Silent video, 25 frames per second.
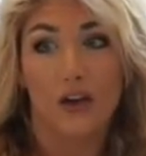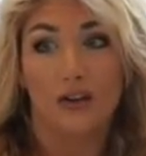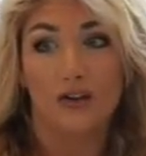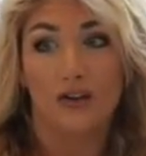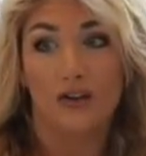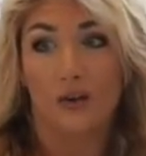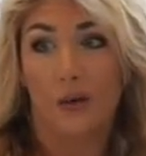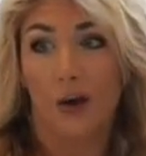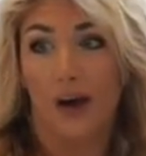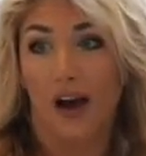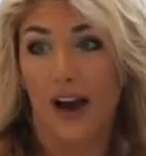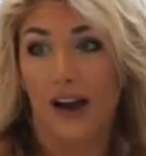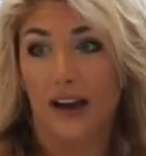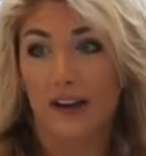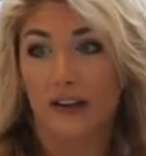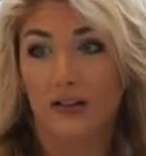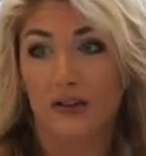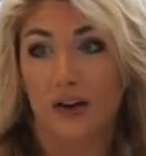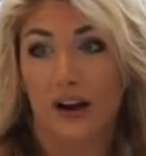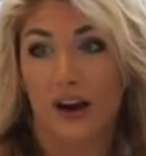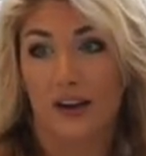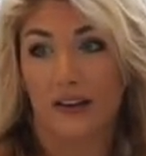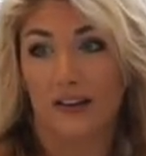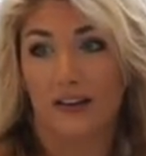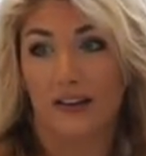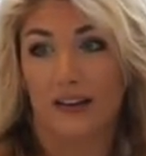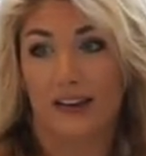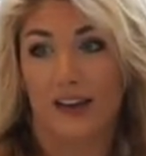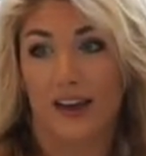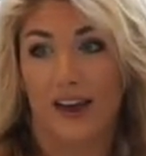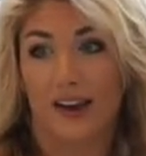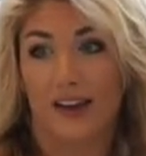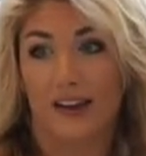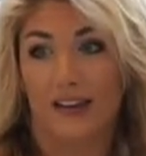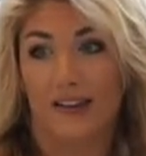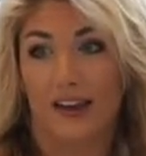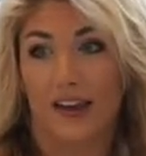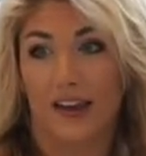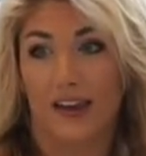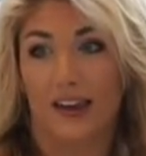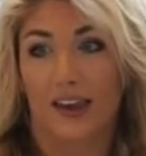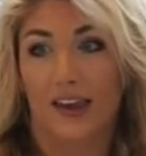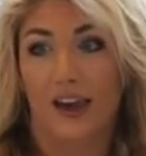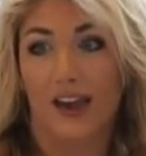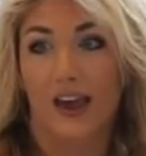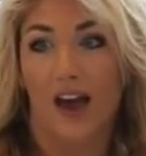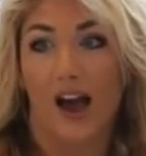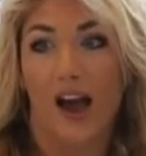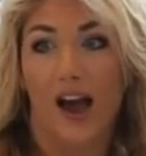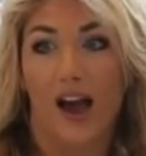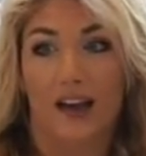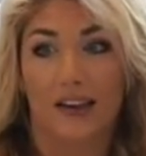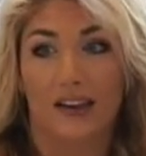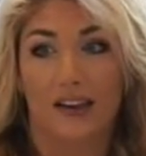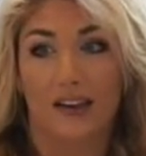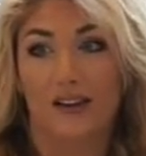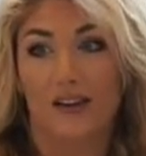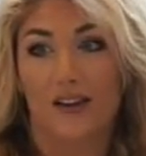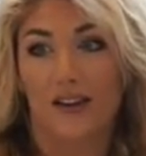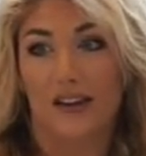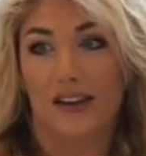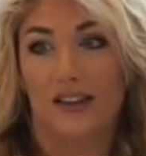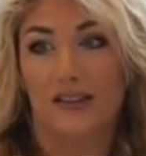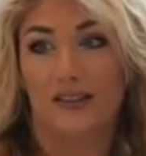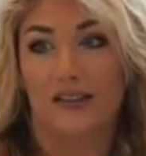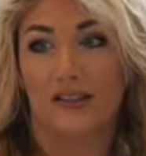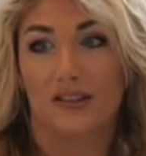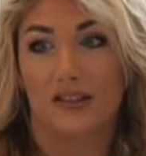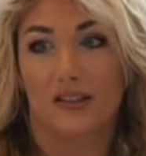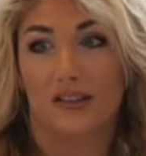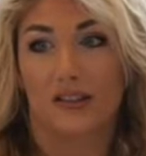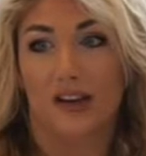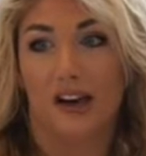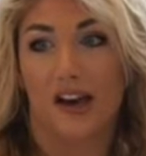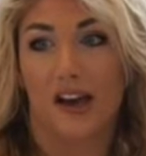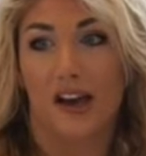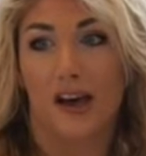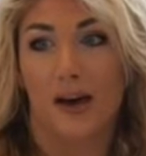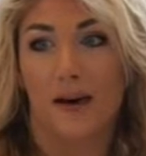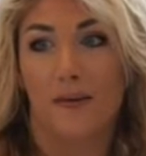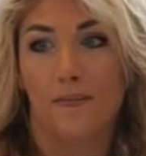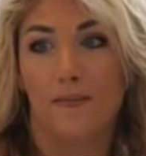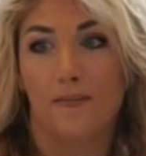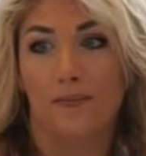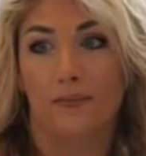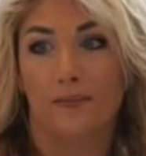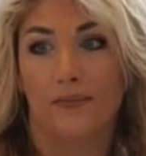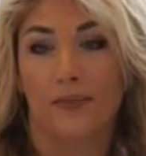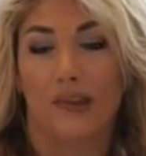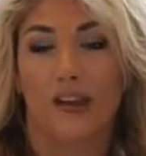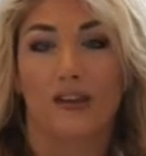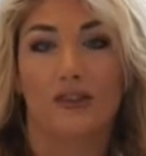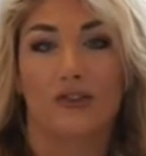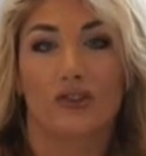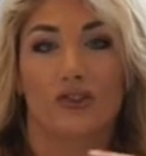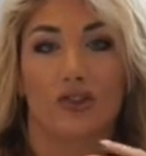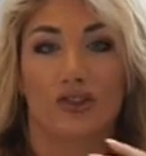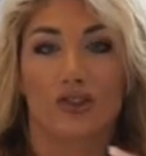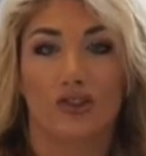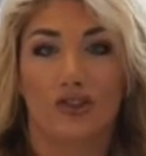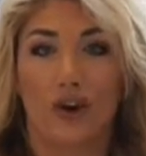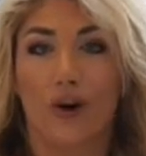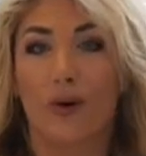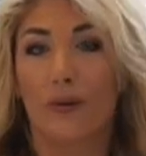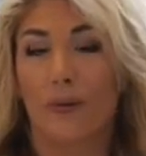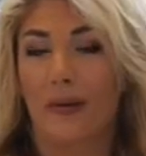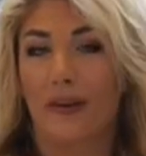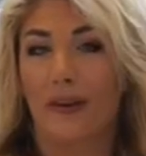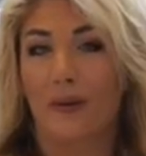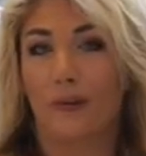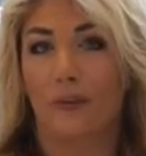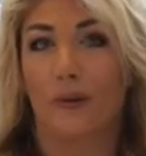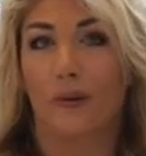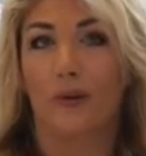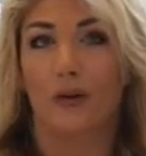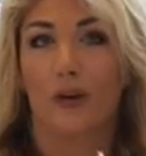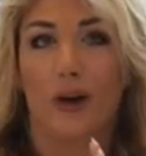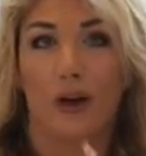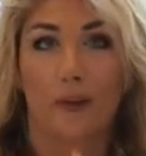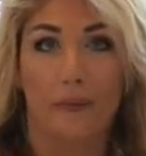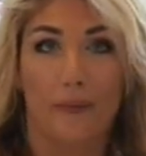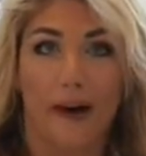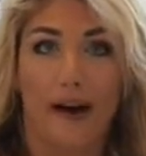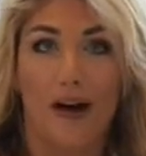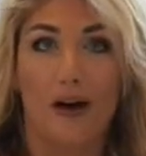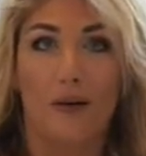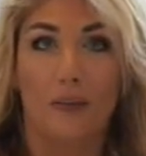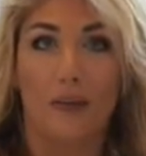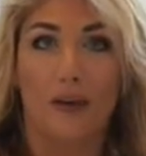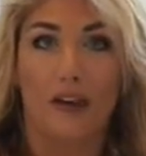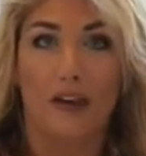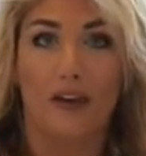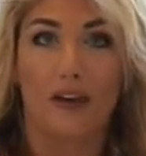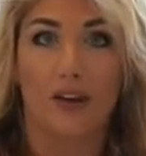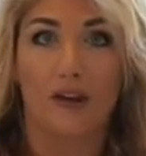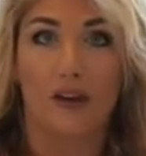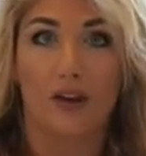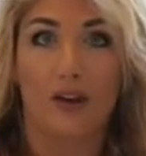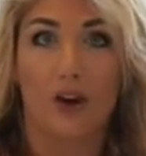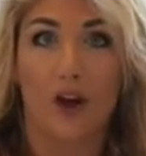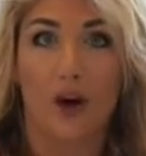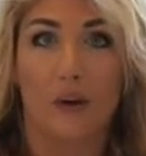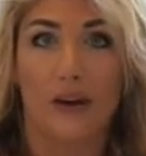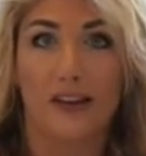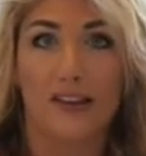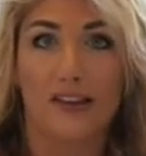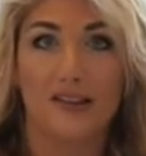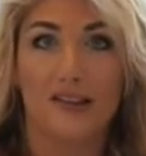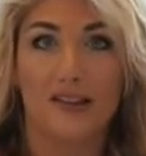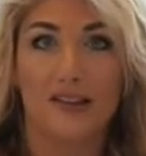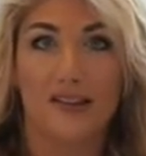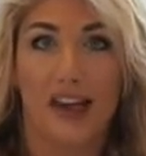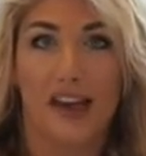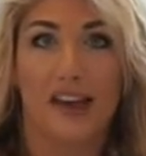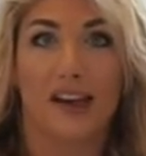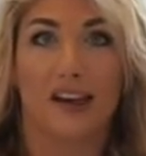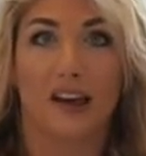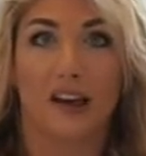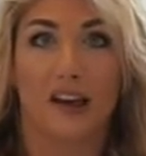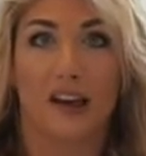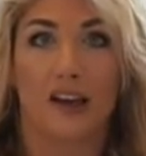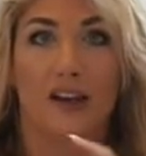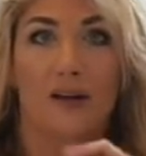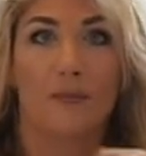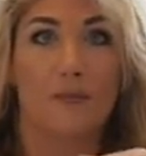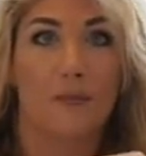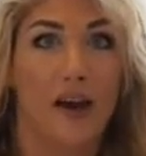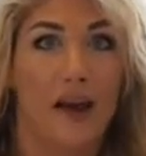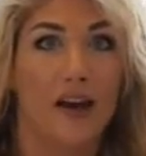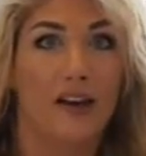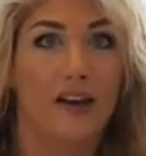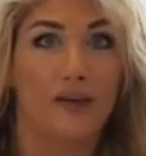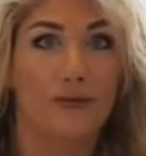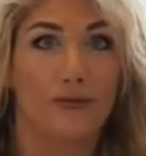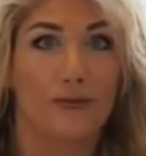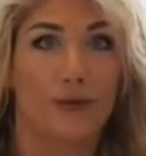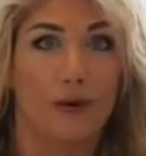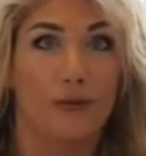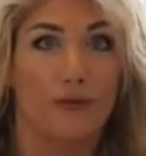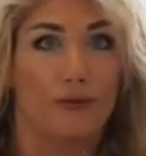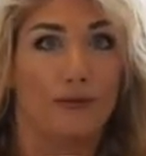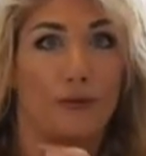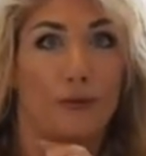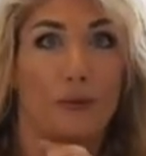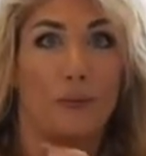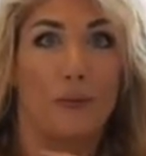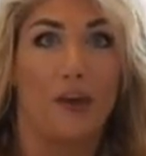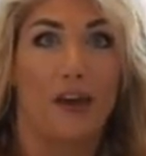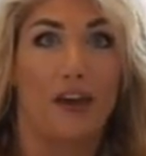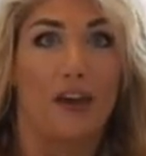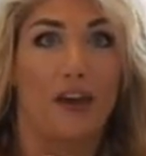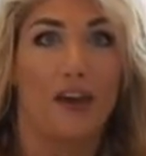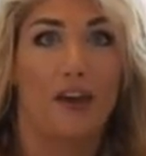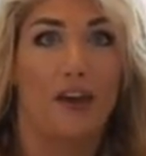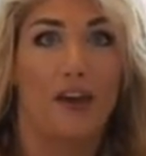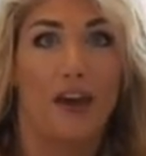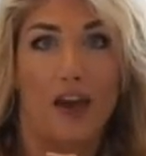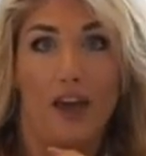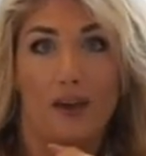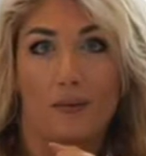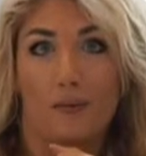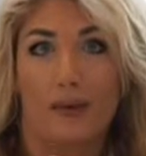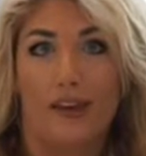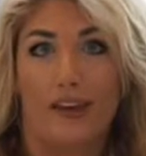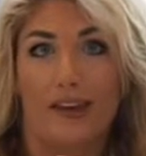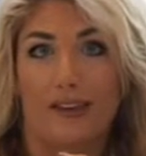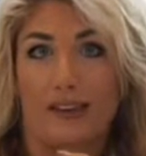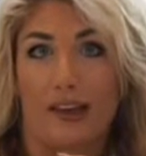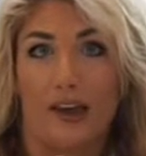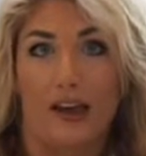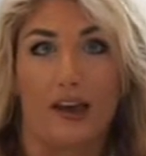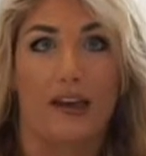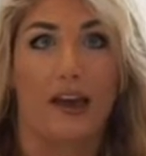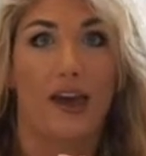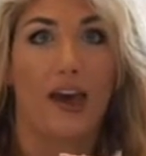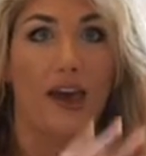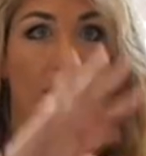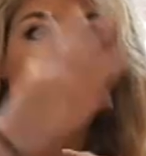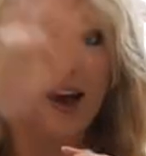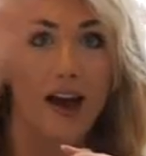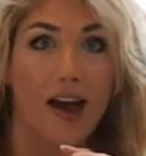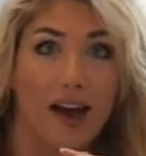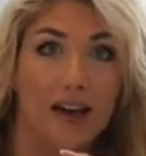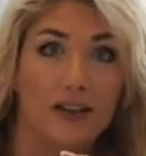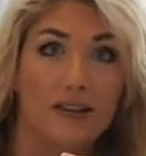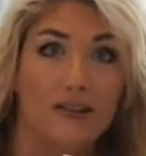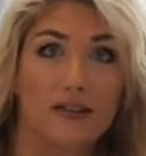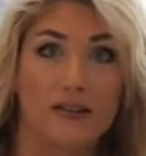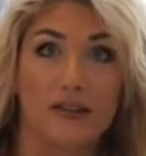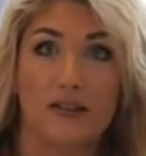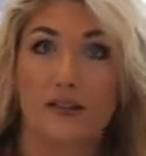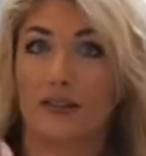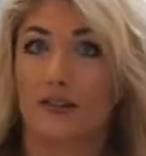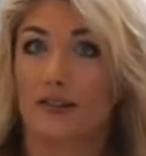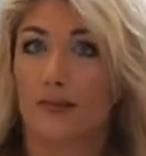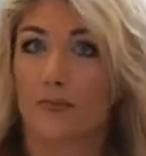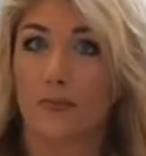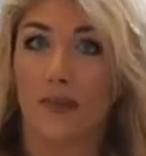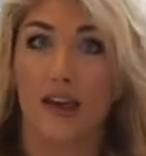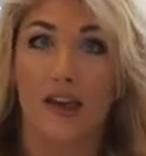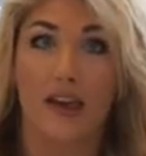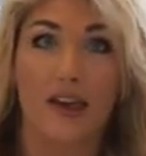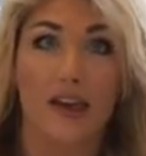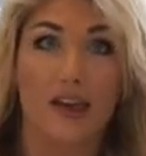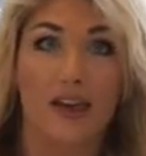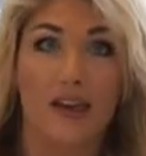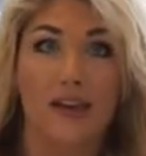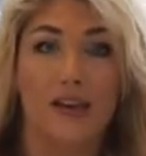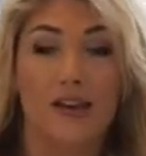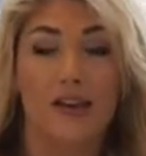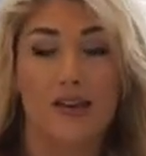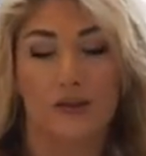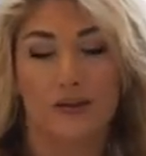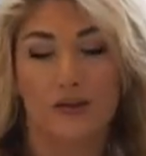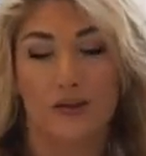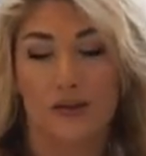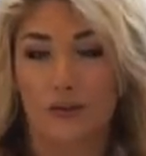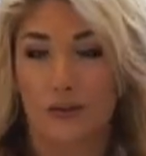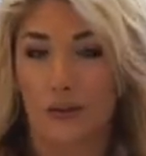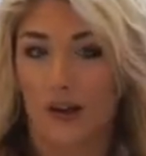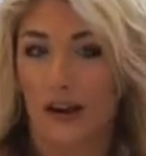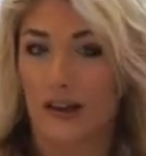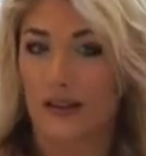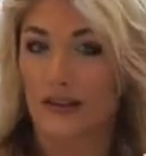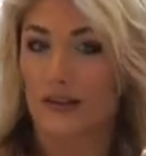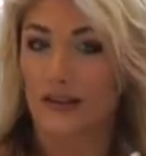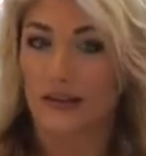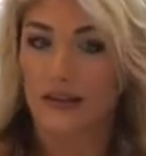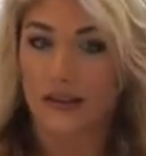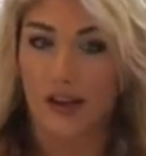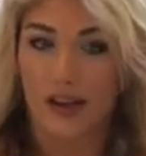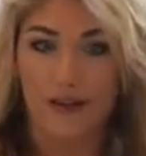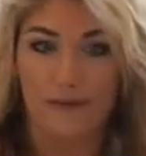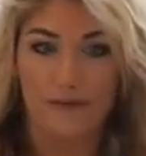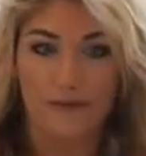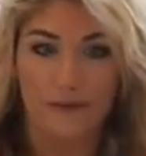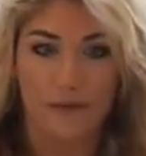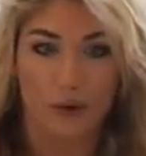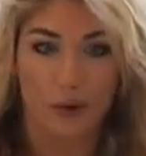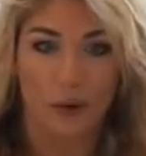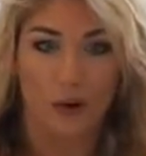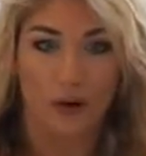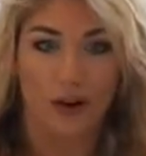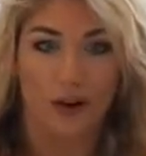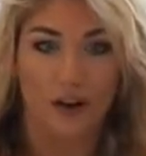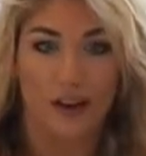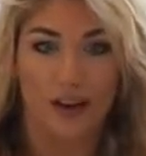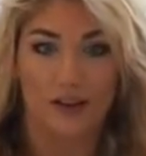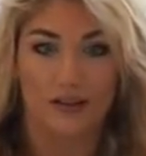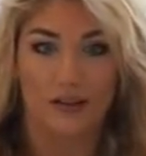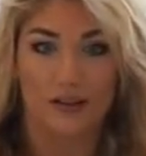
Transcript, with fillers: So I try to look at it like, I get on Instagram to show people about me. You know, it's like getting a megaphone for me and being like, hey guys, this is me, this is what I stand for.